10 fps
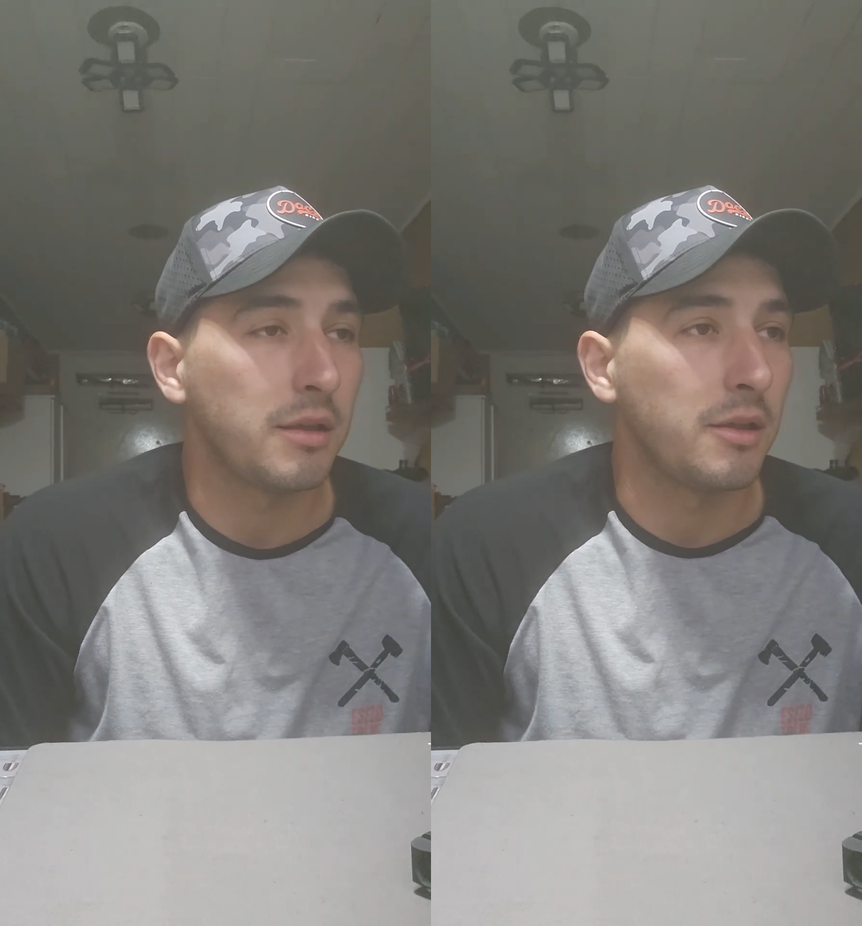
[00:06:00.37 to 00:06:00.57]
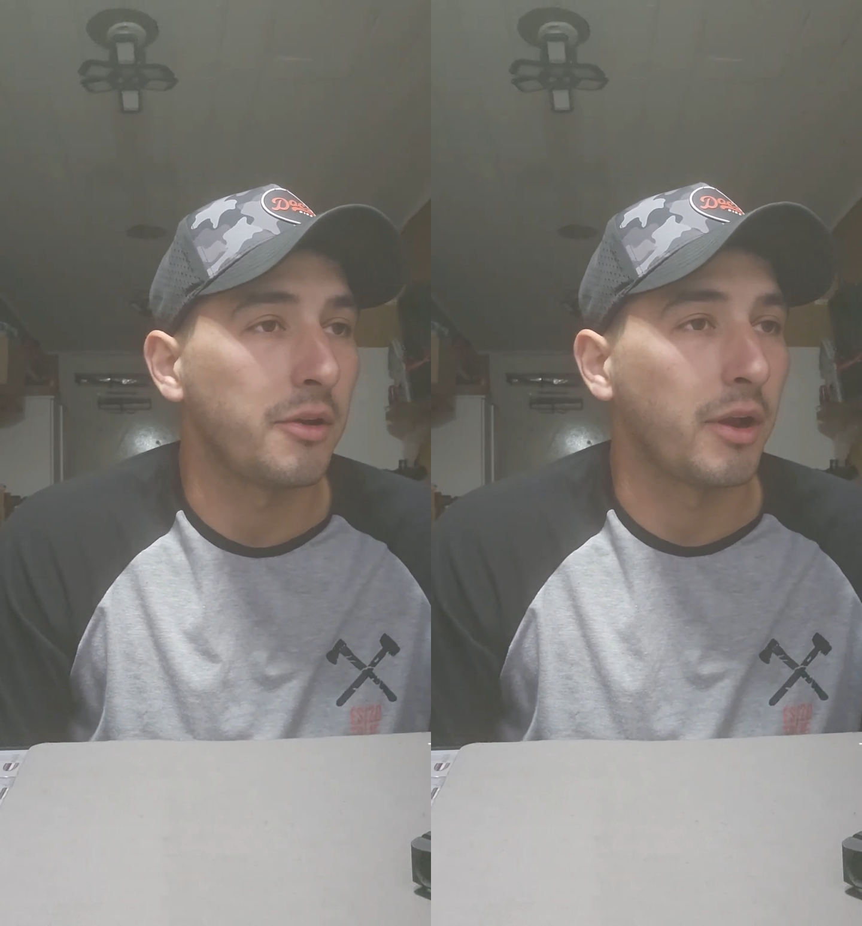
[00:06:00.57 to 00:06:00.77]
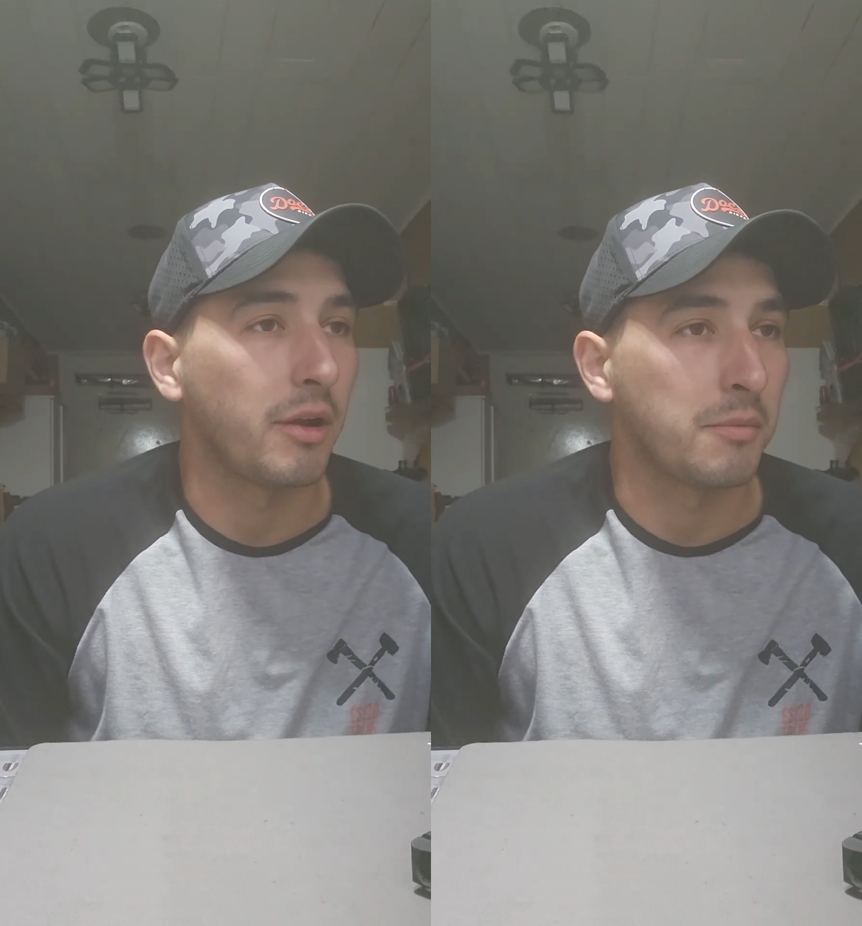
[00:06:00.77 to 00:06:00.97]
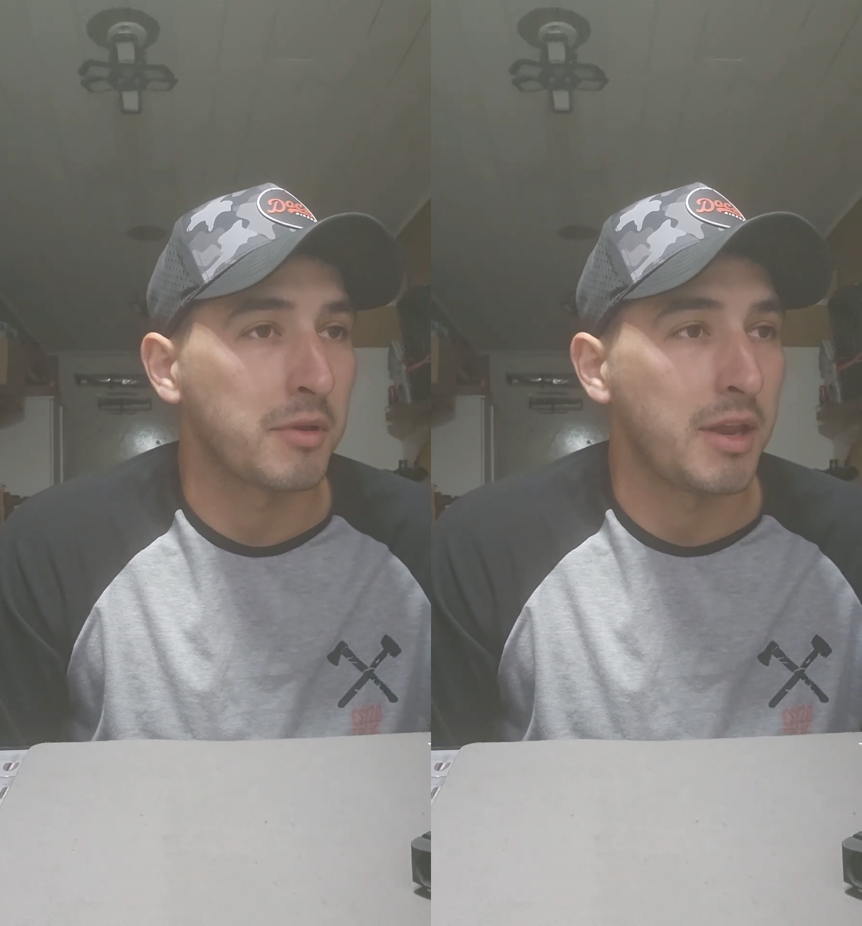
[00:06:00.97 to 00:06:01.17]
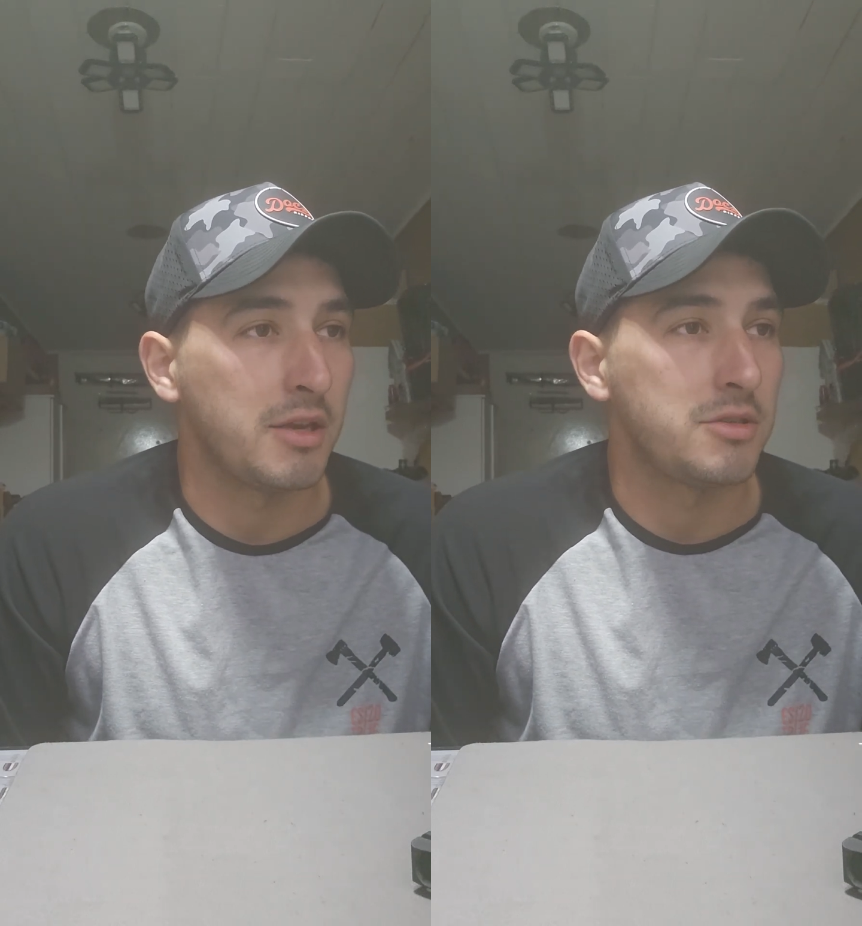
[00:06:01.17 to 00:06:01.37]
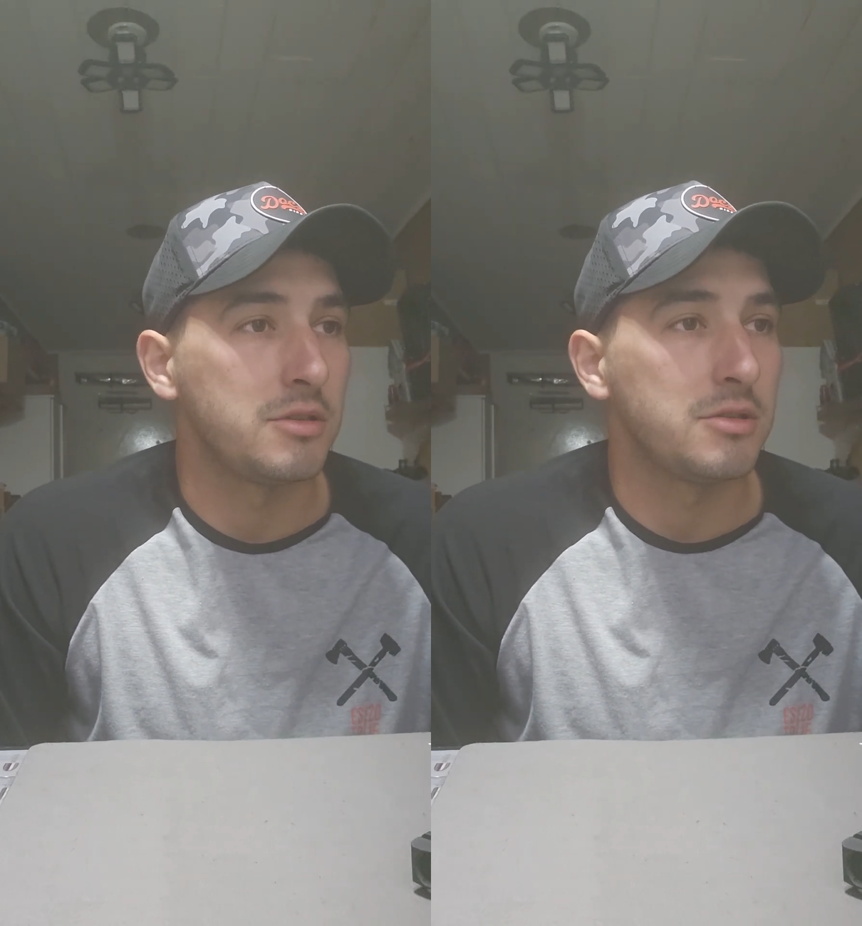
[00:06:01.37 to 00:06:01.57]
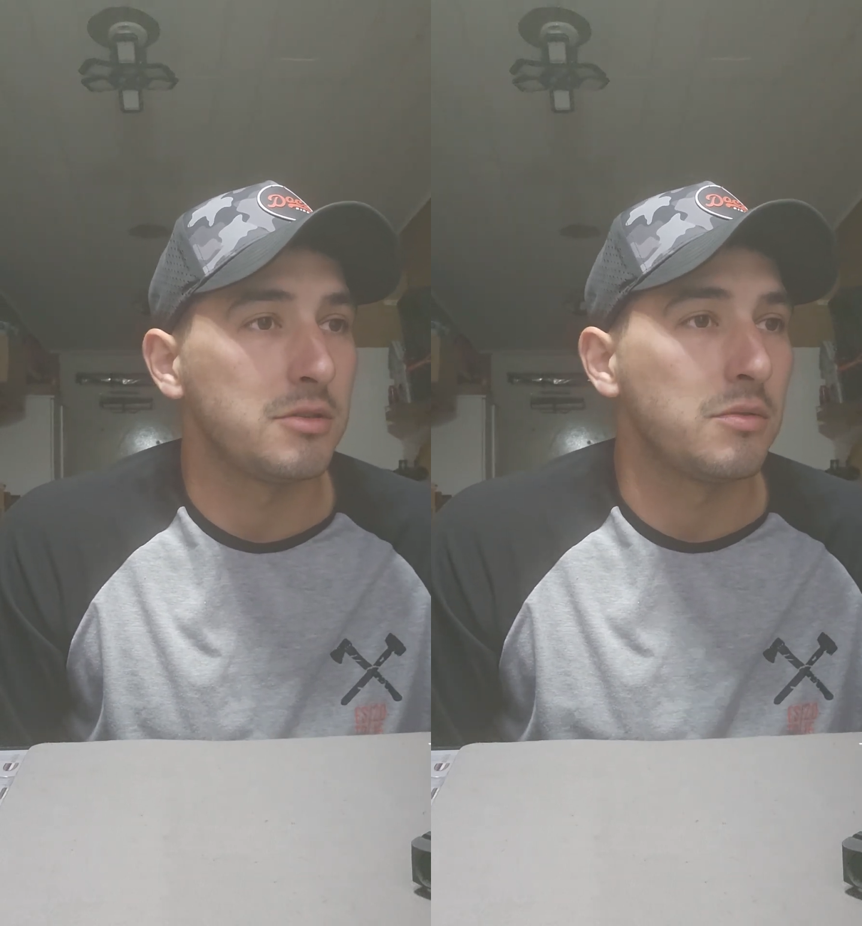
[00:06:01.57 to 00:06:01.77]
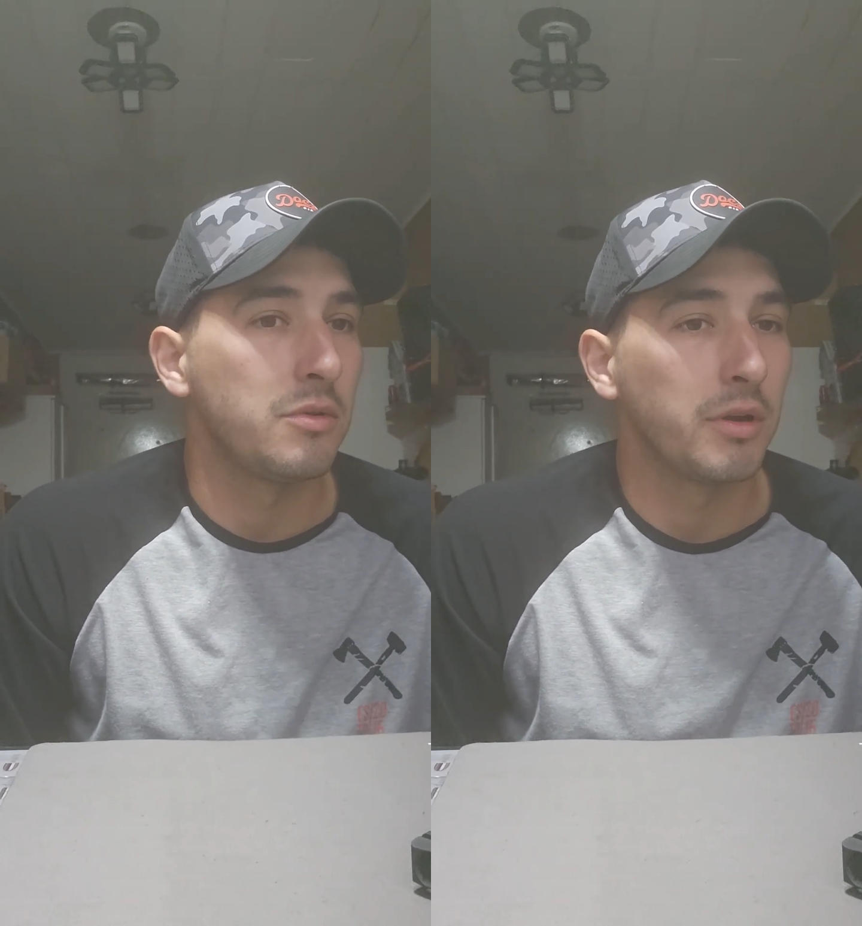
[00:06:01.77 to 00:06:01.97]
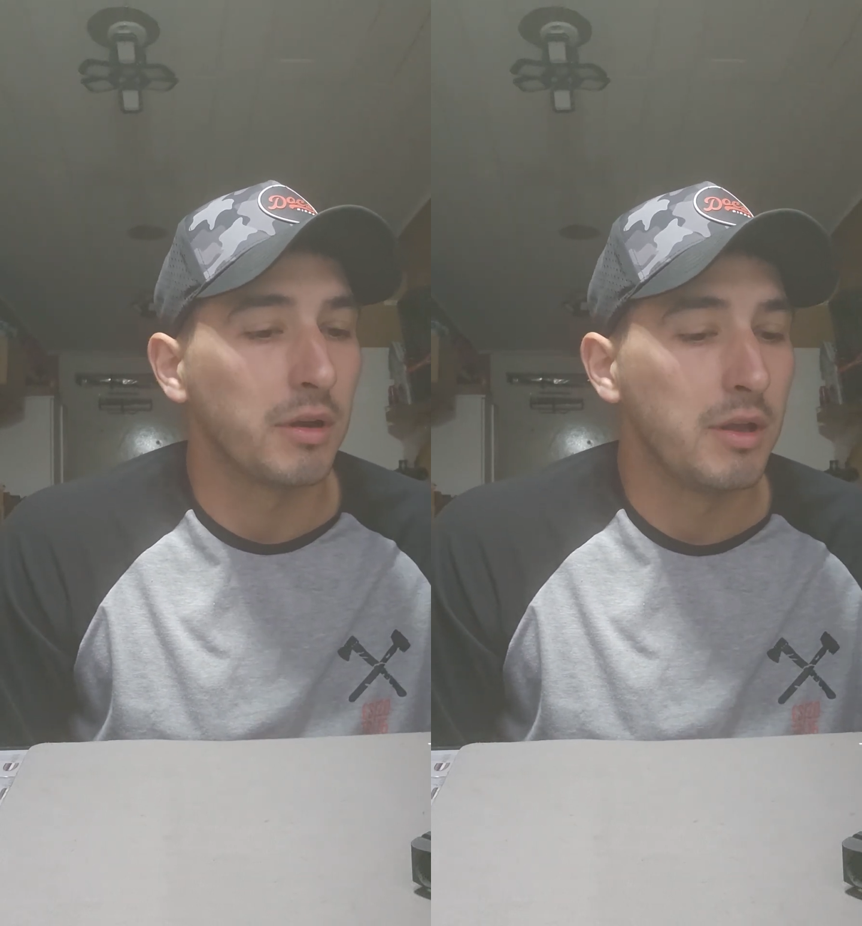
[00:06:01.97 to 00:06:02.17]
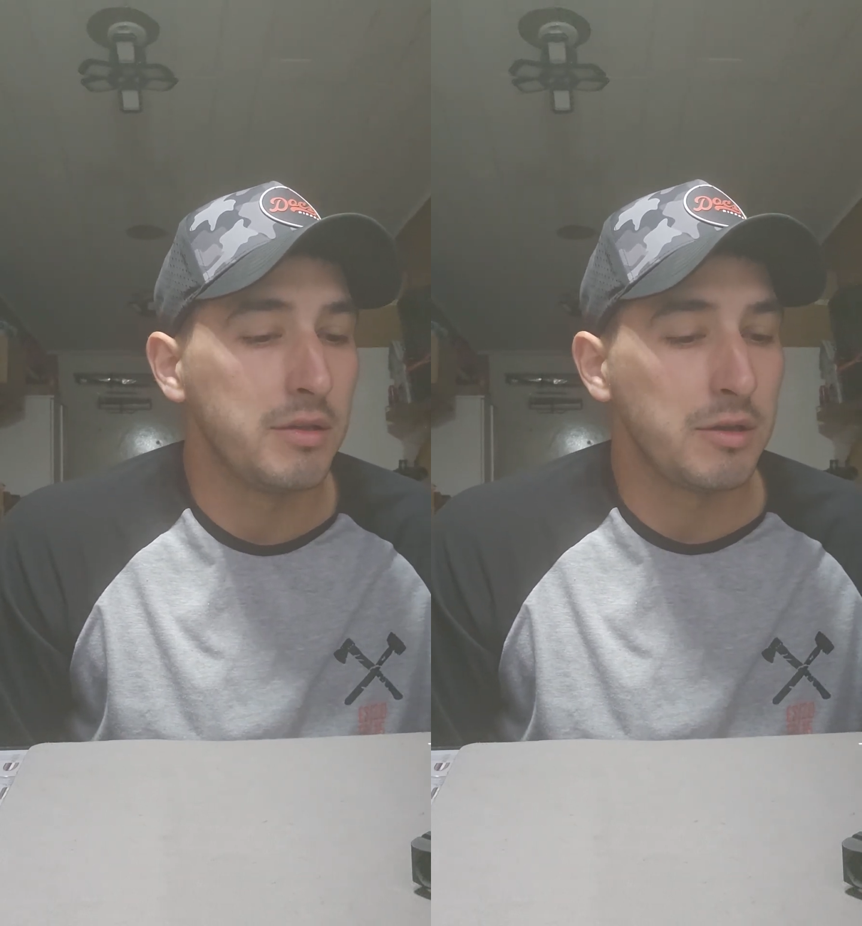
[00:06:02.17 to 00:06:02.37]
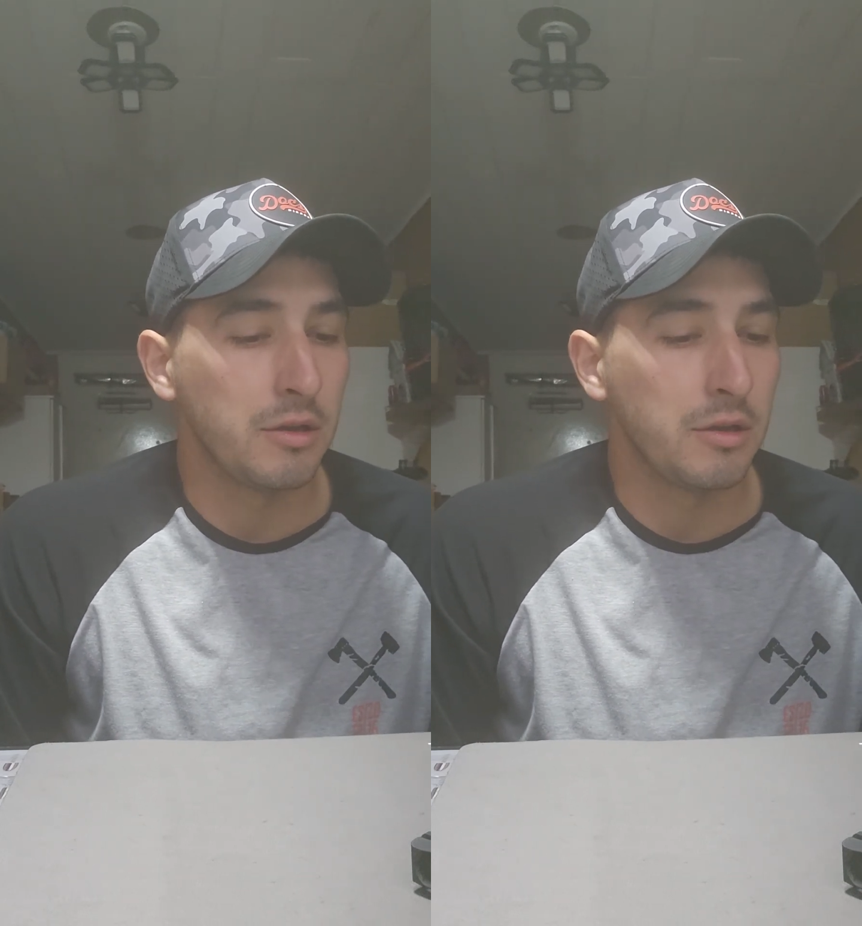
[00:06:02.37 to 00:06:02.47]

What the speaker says: incorrect recommendations or tell the